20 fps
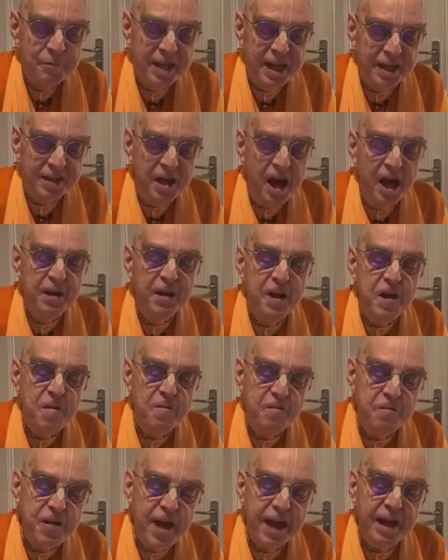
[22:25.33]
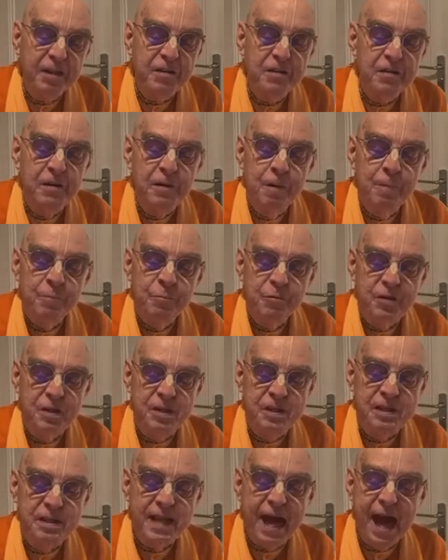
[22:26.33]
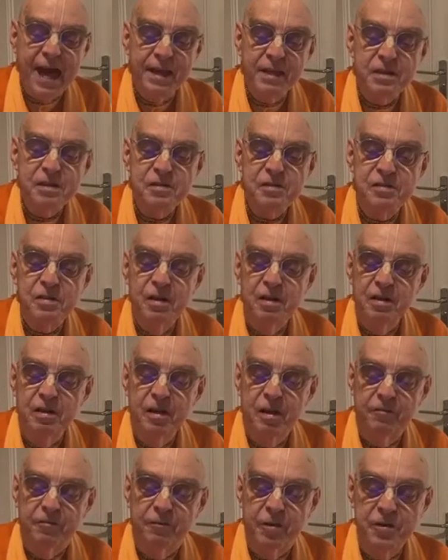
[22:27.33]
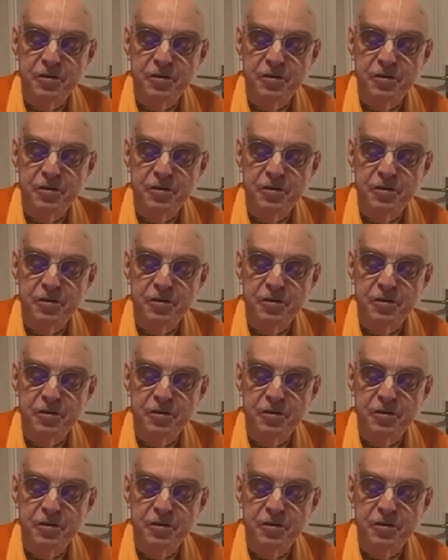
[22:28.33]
cannot affect the status of